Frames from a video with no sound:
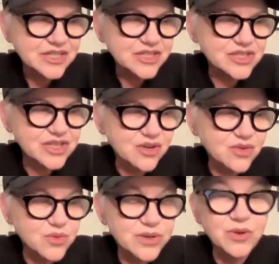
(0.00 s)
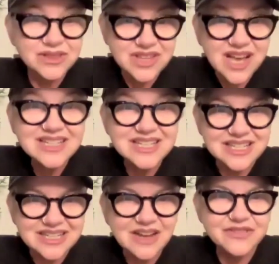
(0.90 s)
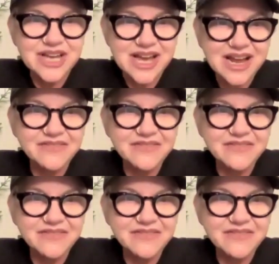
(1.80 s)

So we were lucky enough to